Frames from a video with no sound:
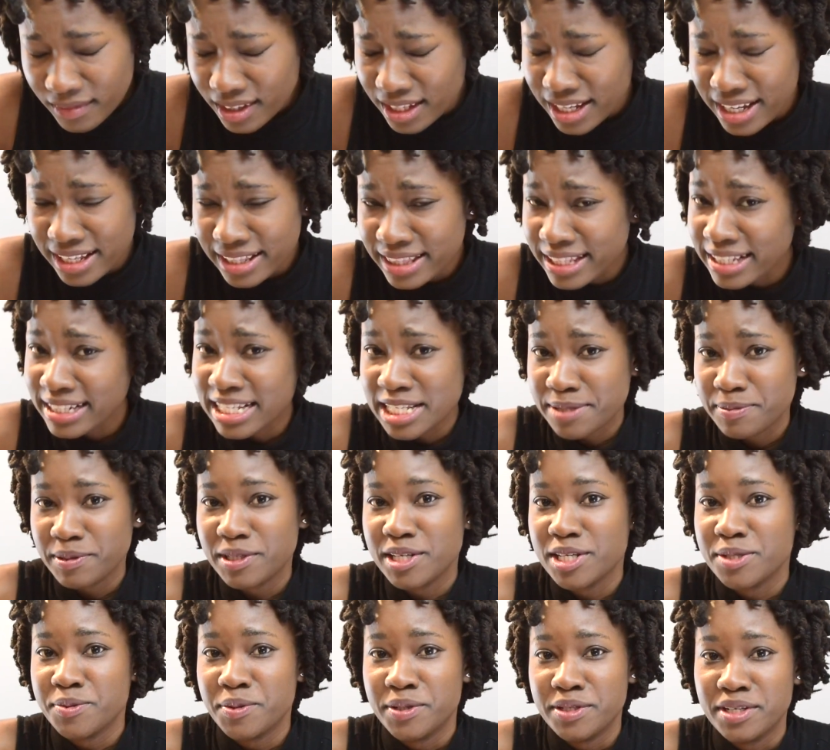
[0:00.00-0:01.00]
I think that's
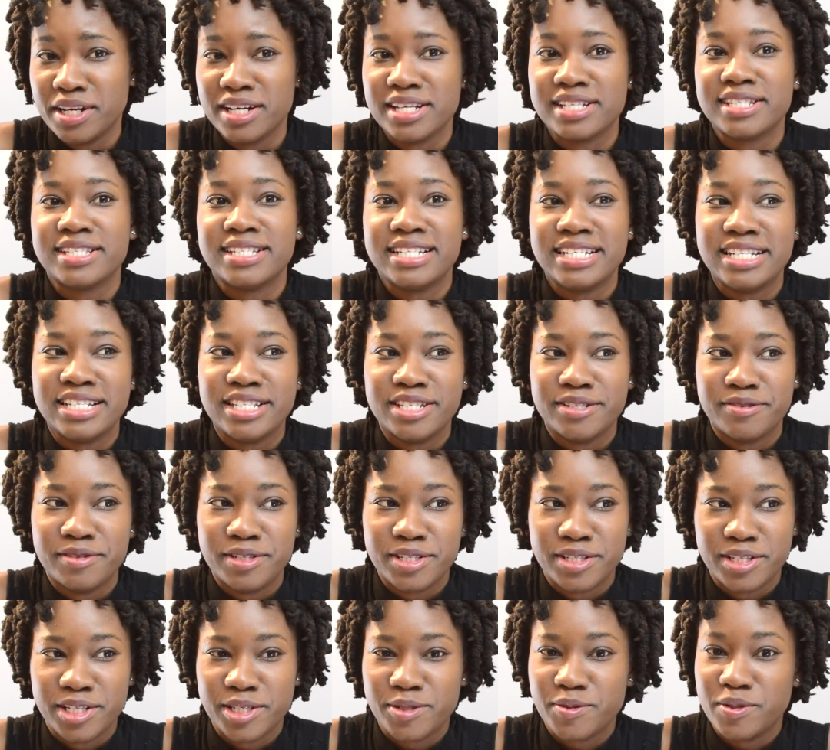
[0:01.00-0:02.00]
because we're not seeing the
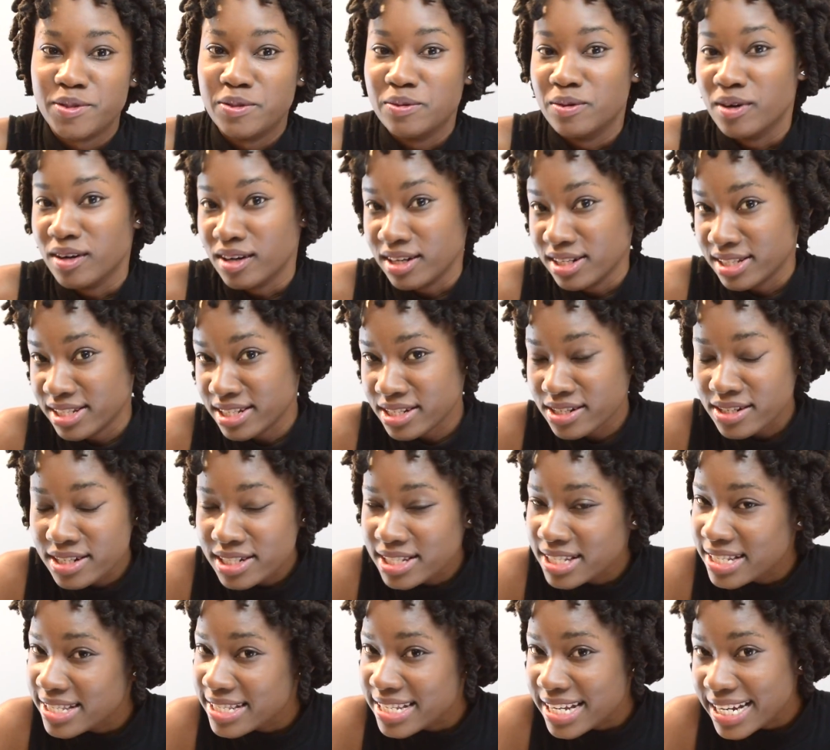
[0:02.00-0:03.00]
results we want in our
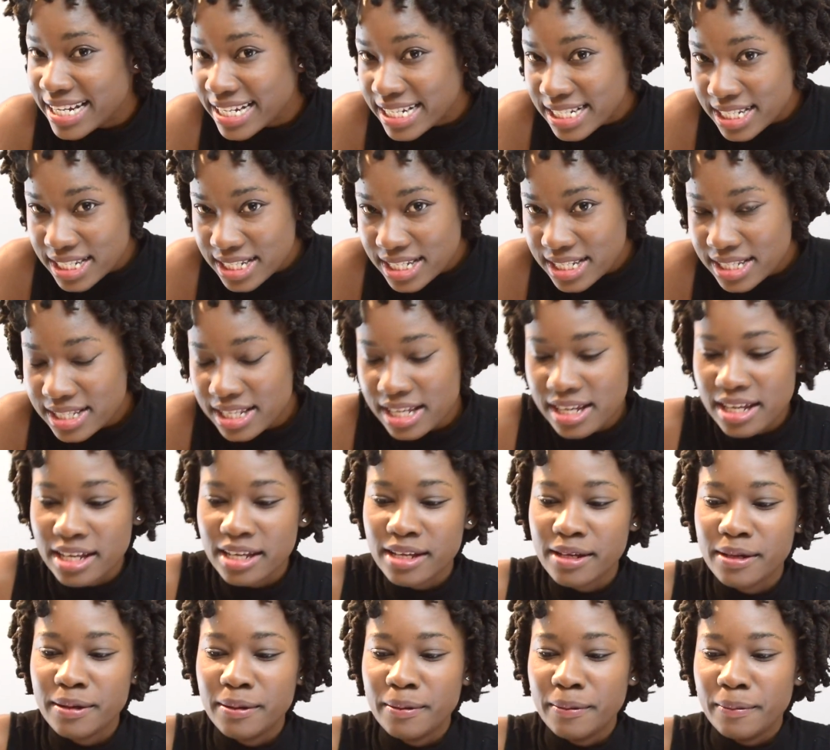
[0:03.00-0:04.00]
societies,
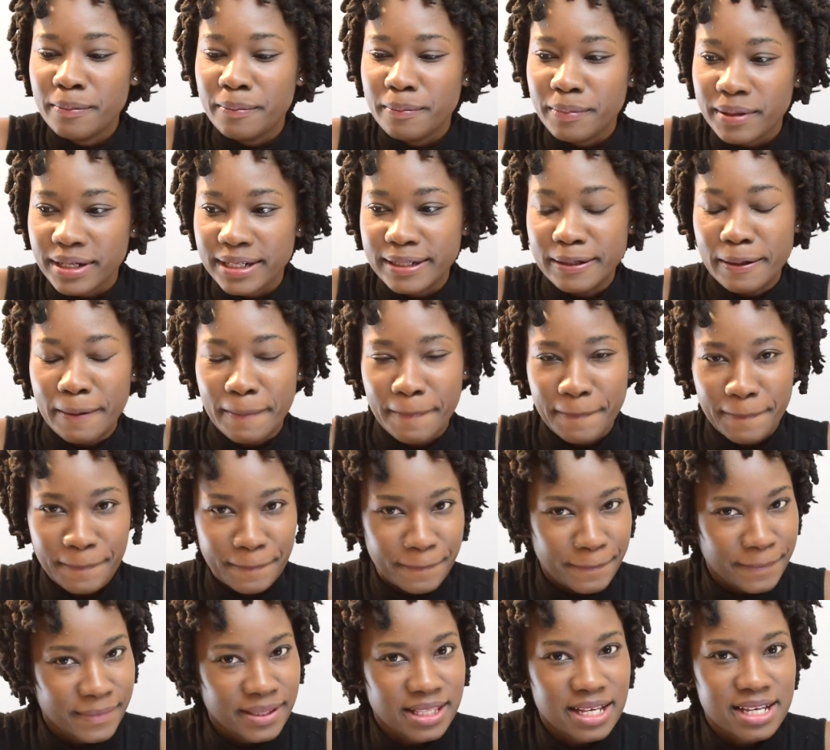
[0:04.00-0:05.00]
but
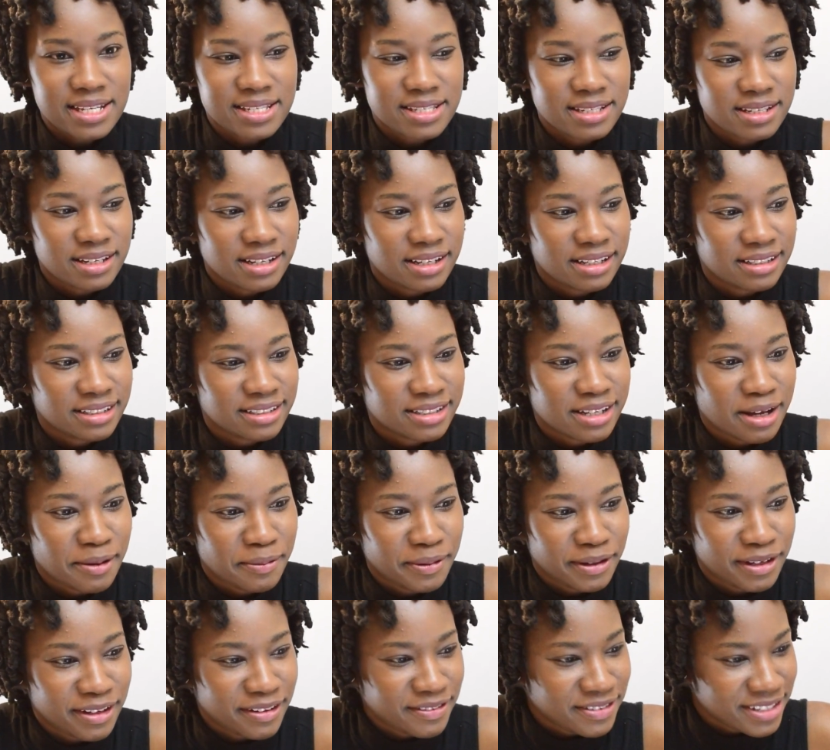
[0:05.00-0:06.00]
that's not the
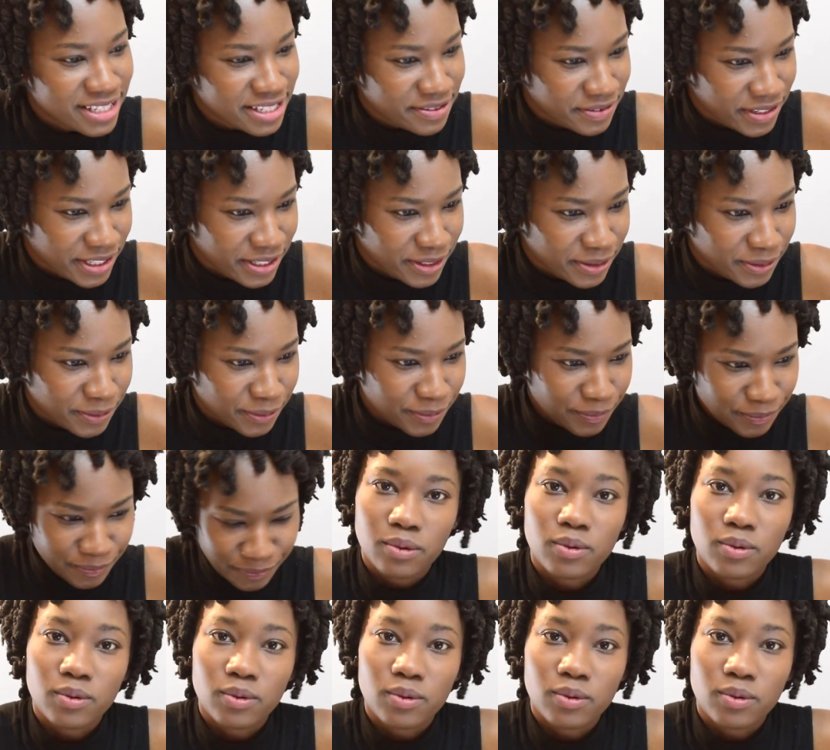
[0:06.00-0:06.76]
topic of this video.